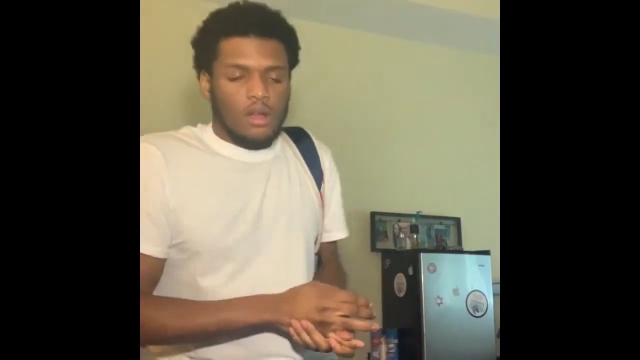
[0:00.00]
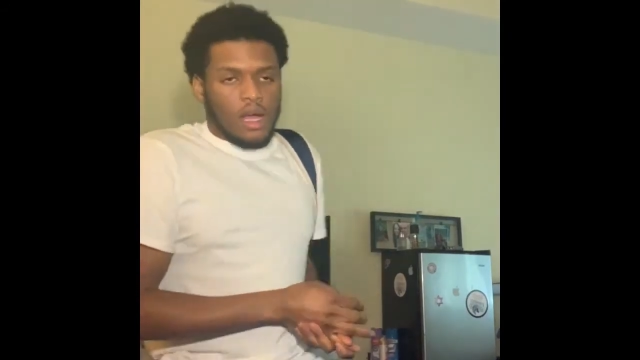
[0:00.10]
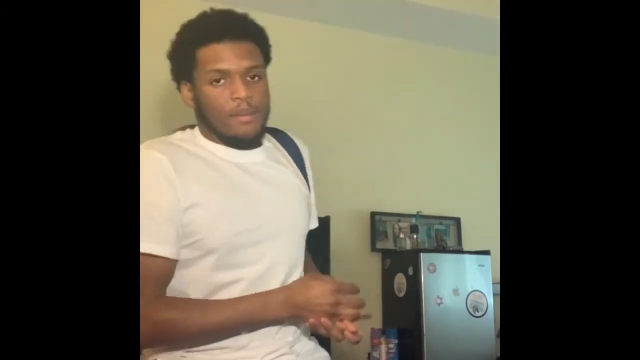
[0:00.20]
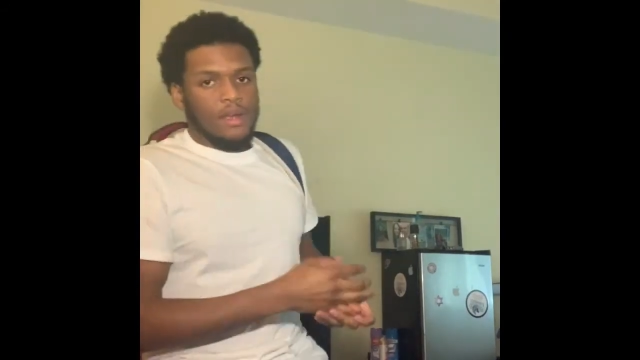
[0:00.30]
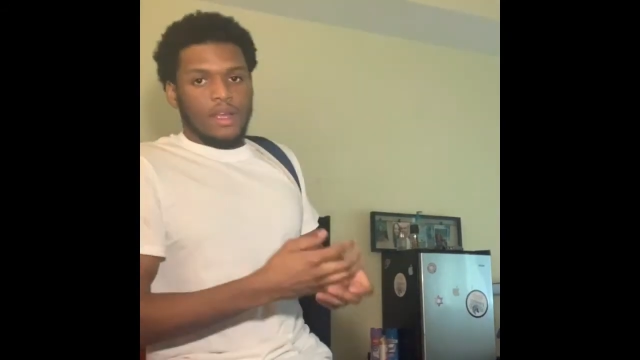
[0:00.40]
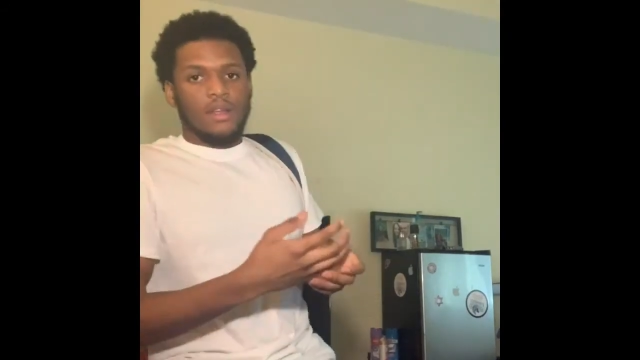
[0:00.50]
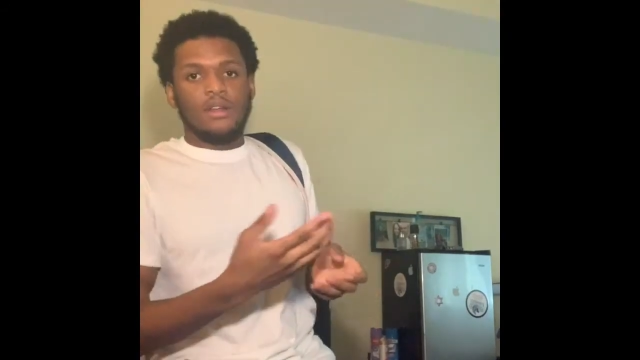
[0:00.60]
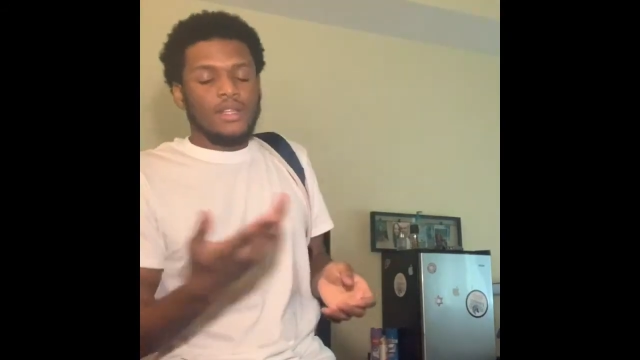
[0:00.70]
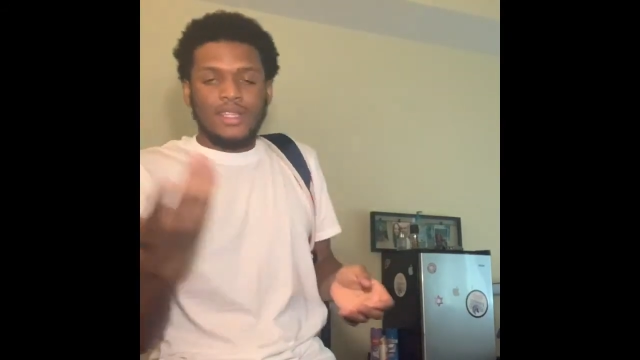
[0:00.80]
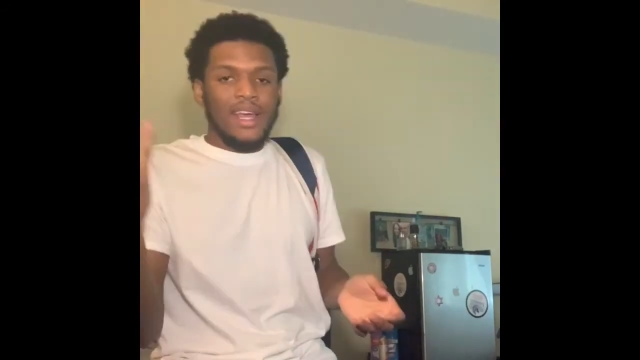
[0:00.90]
I mean,
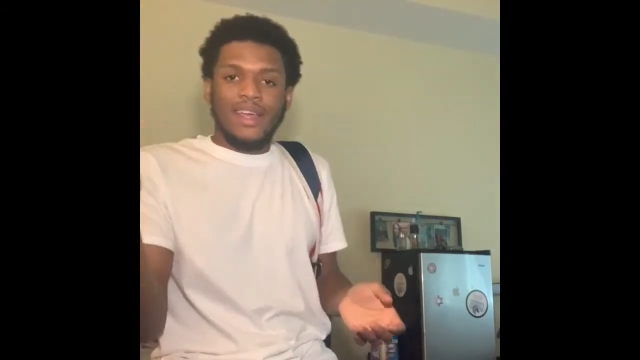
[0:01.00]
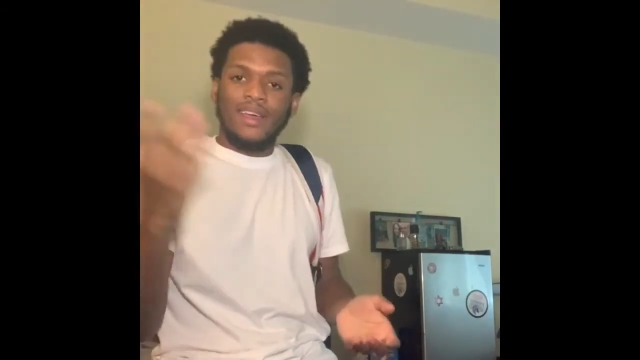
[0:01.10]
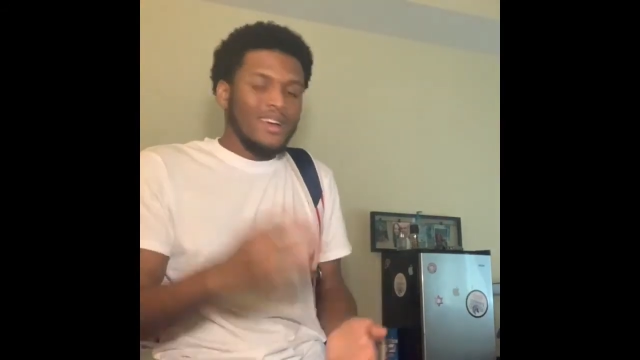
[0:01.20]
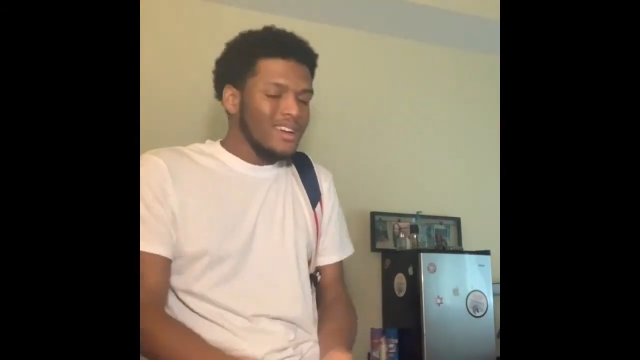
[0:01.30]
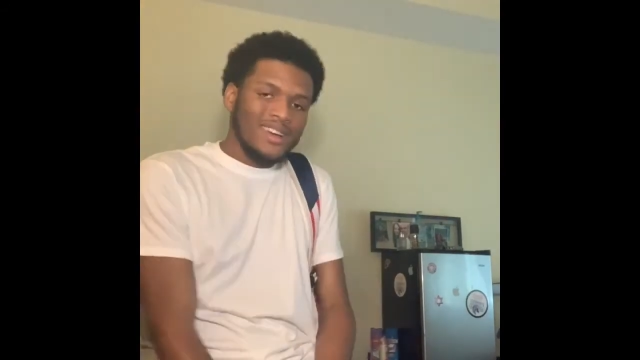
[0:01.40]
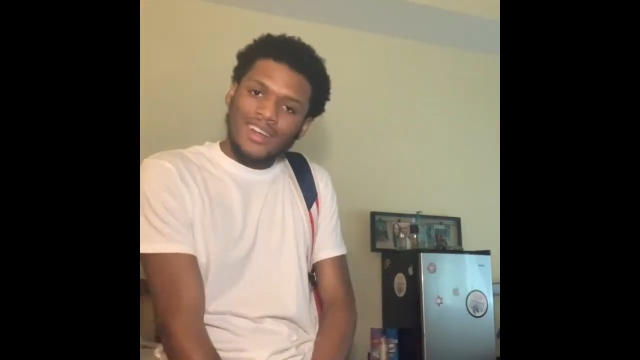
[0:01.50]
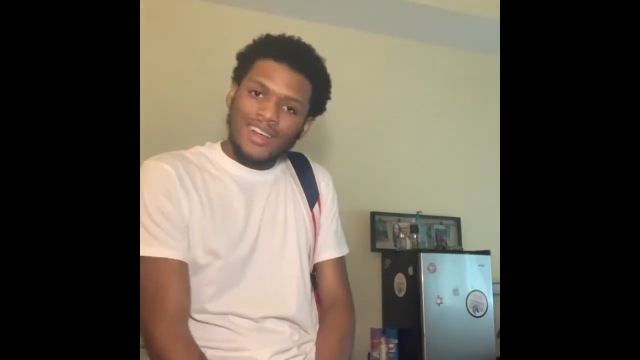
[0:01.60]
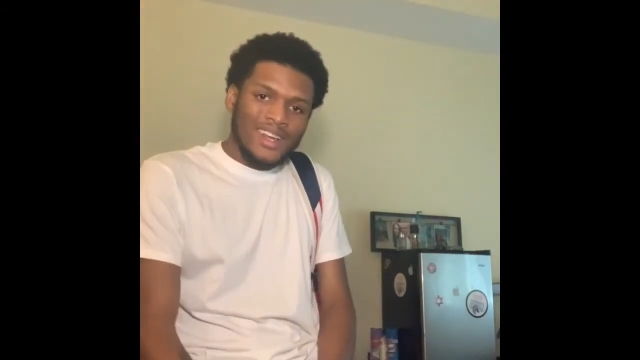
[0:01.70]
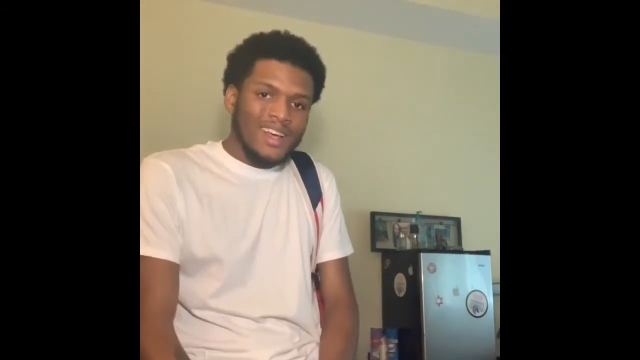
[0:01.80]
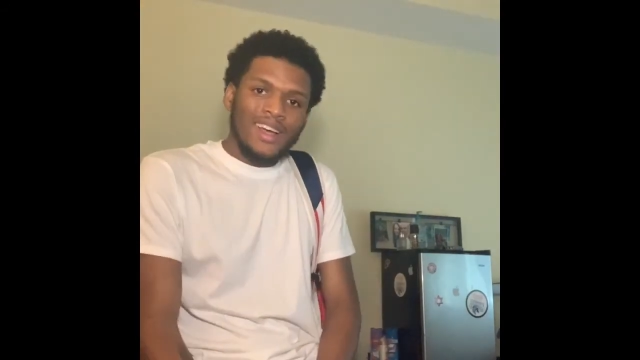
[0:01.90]
damn.
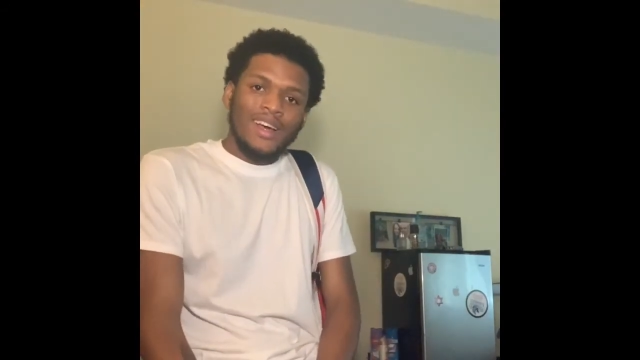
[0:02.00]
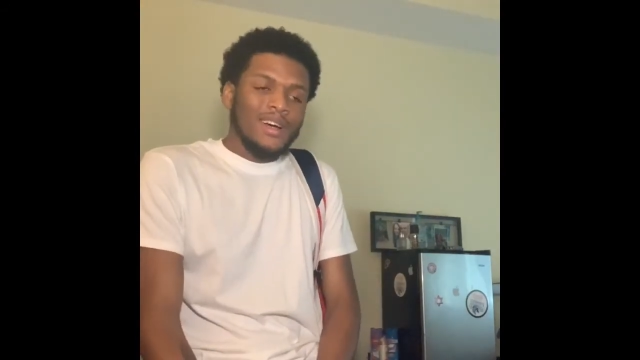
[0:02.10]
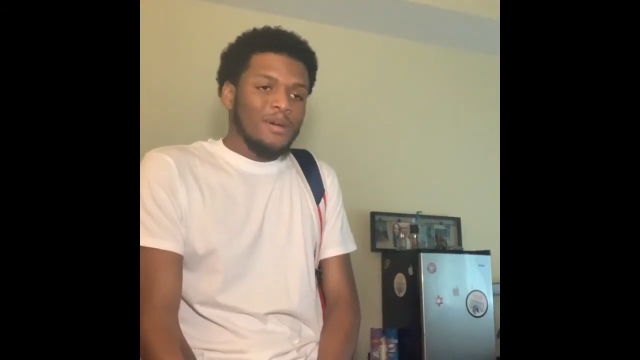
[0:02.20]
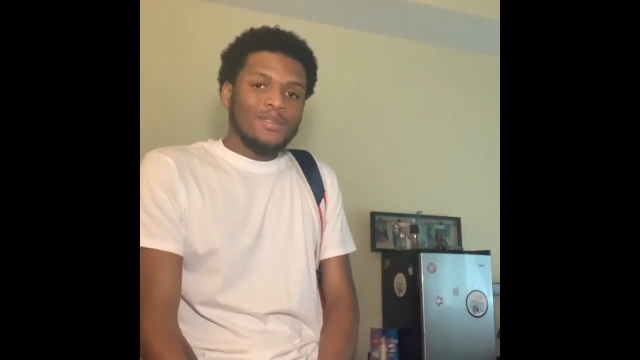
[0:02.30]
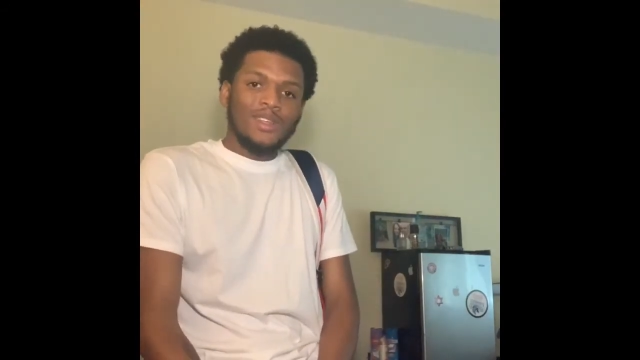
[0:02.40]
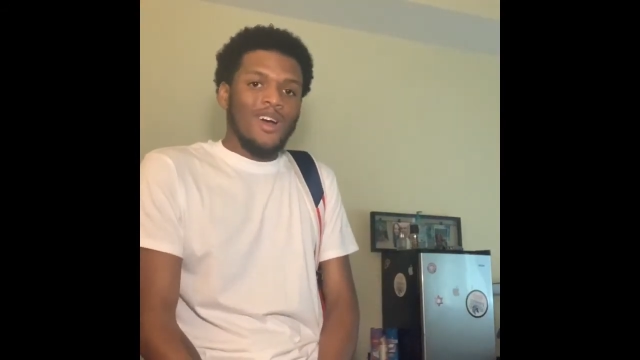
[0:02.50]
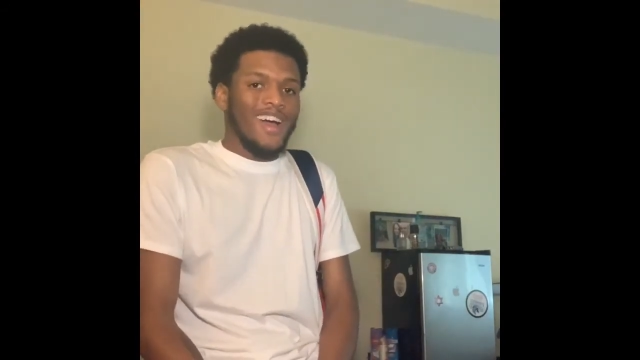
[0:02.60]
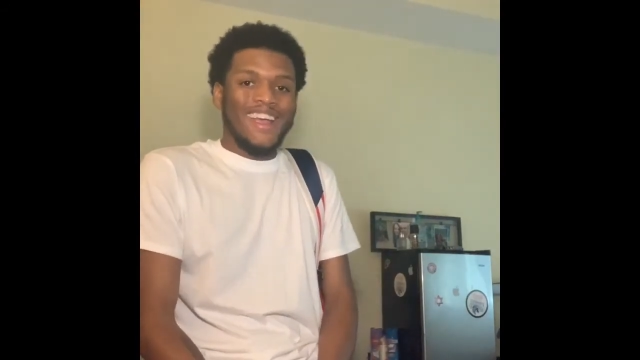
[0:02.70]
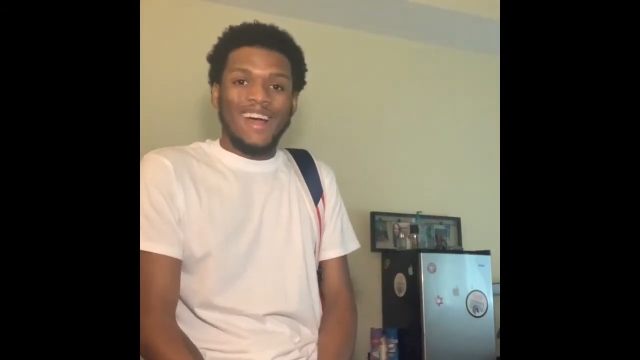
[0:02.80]
I'm sorry,